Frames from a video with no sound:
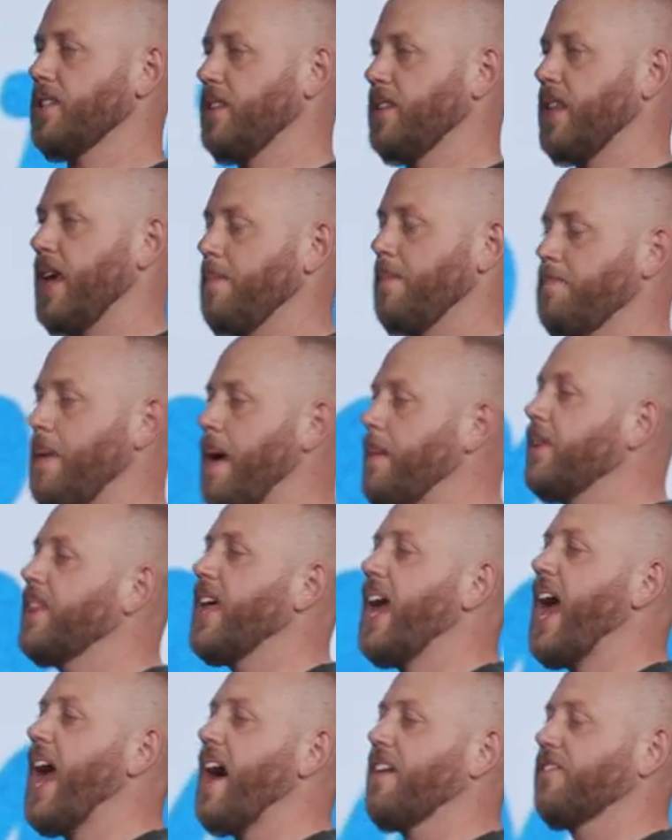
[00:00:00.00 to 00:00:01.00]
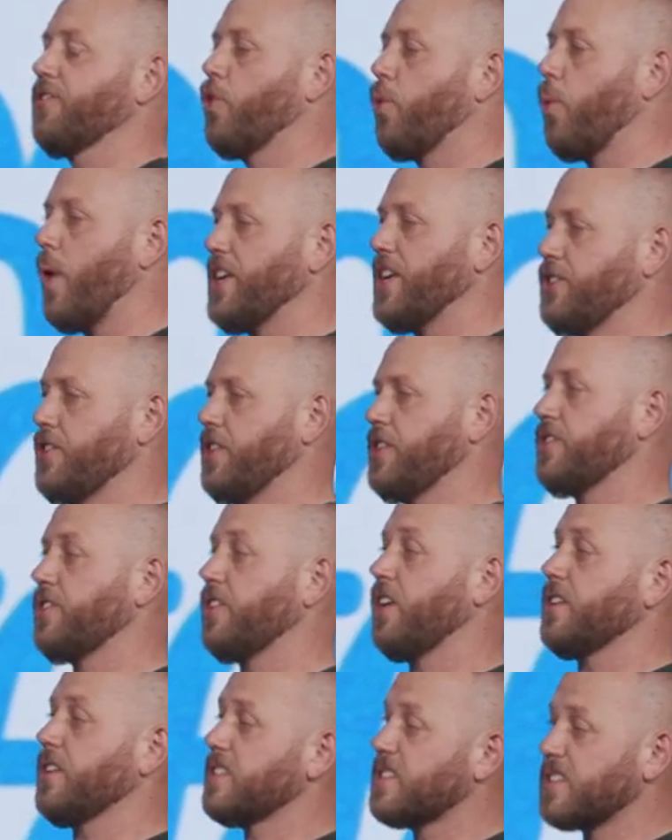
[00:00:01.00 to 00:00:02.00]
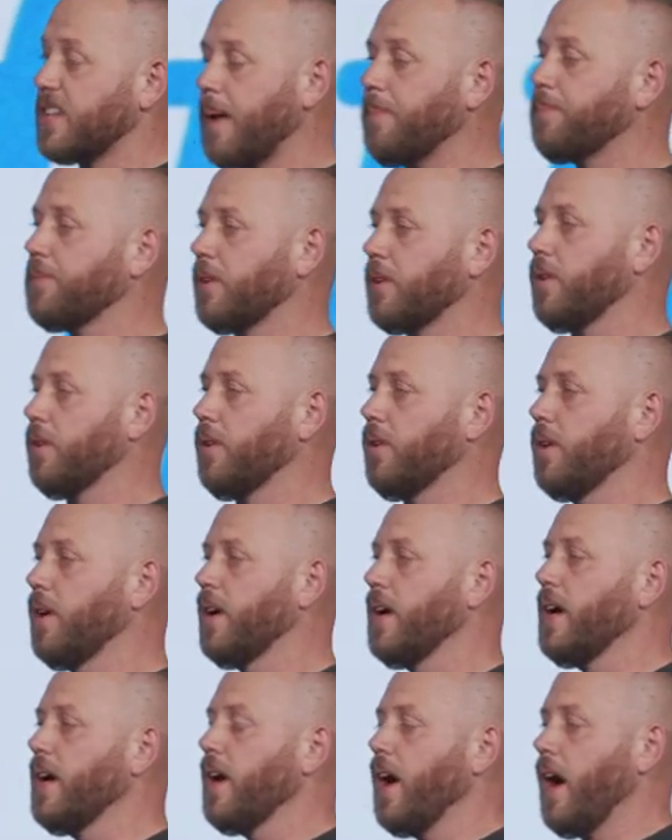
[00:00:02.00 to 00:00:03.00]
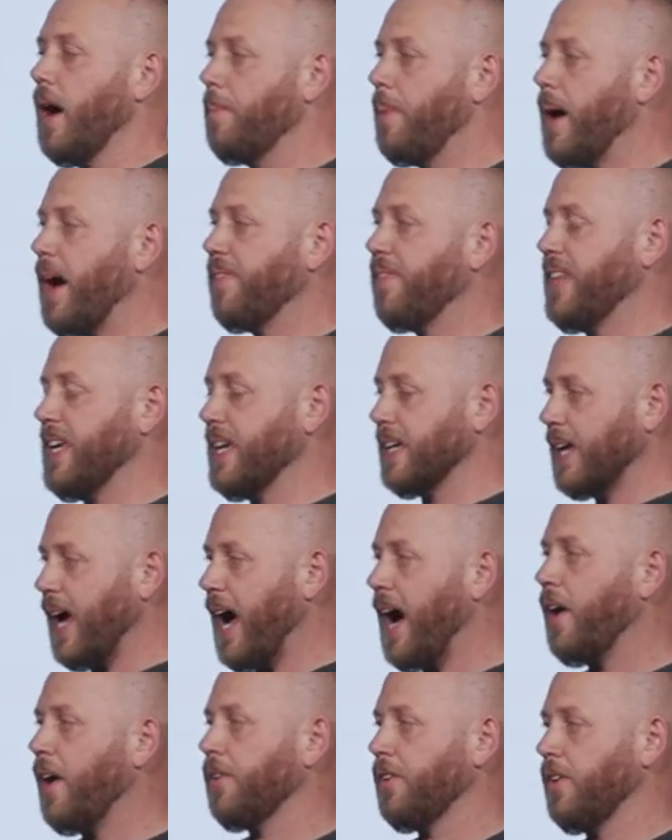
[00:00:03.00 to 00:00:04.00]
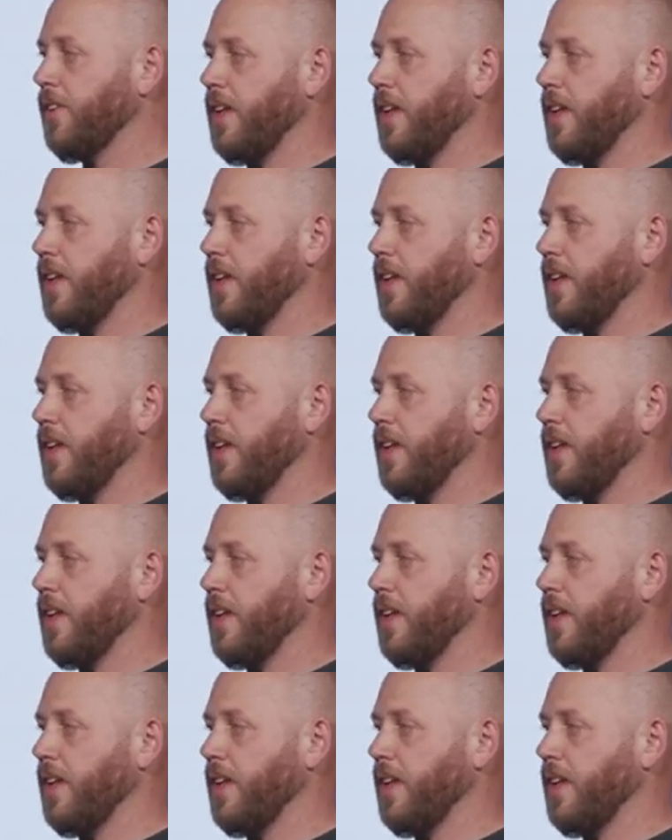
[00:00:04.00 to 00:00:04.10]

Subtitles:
and maybe they have questions or are skeptical about the encounter